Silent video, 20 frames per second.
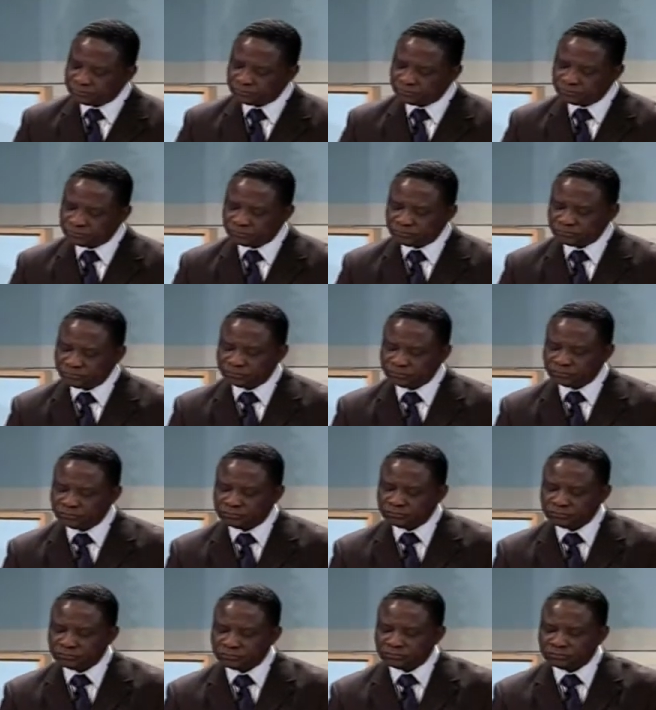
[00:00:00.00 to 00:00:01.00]

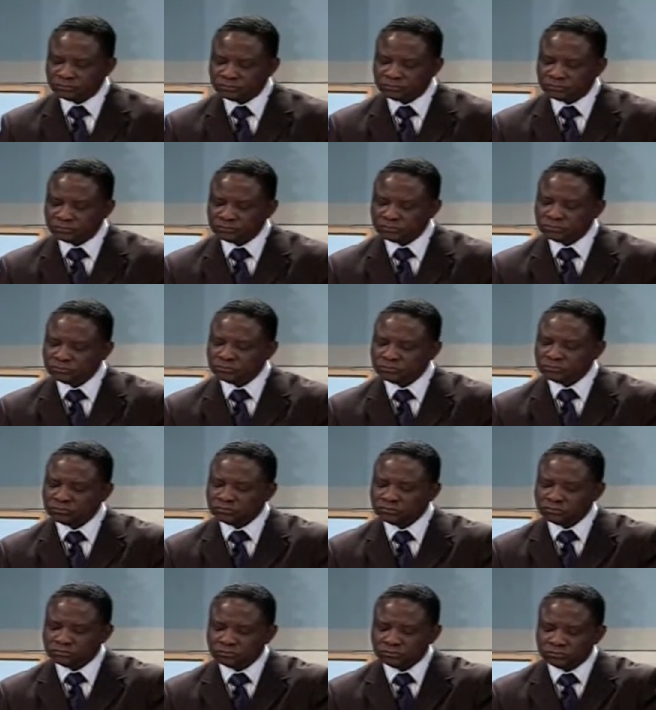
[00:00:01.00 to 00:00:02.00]

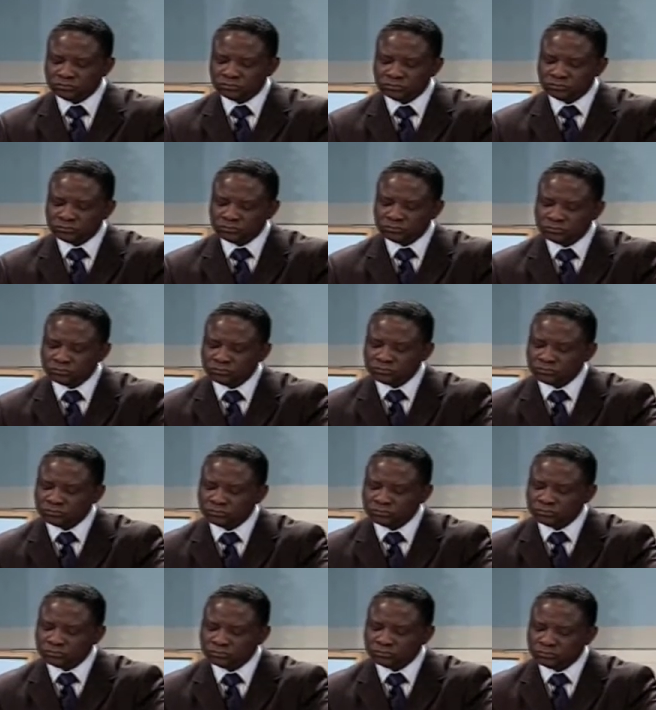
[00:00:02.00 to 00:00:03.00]

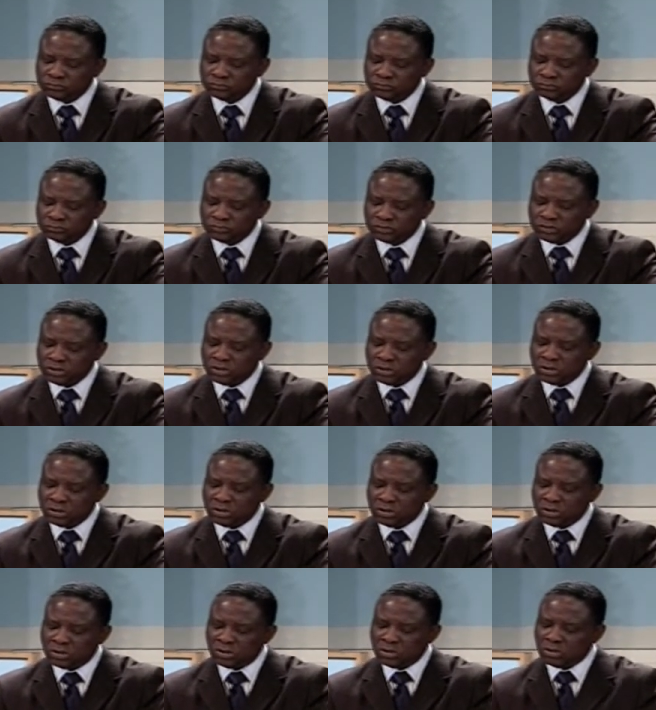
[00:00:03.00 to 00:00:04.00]

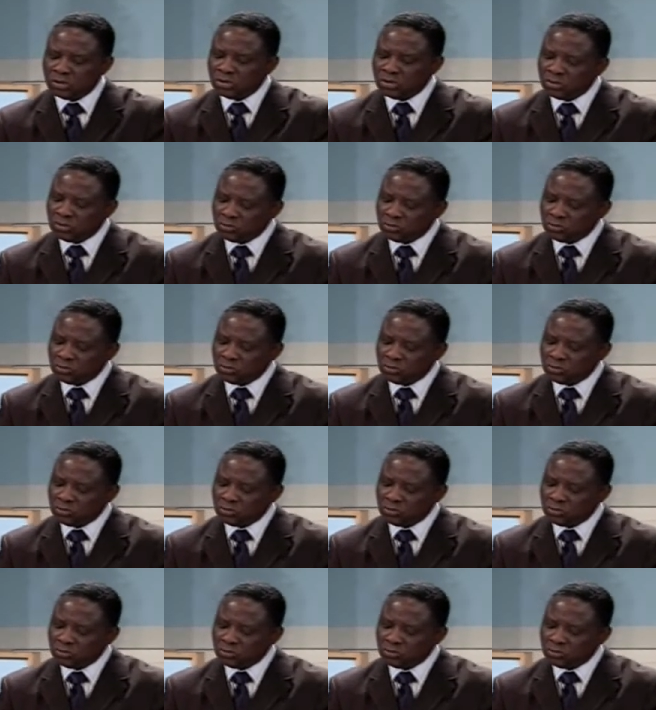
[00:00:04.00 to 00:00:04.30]
Nobody speaks.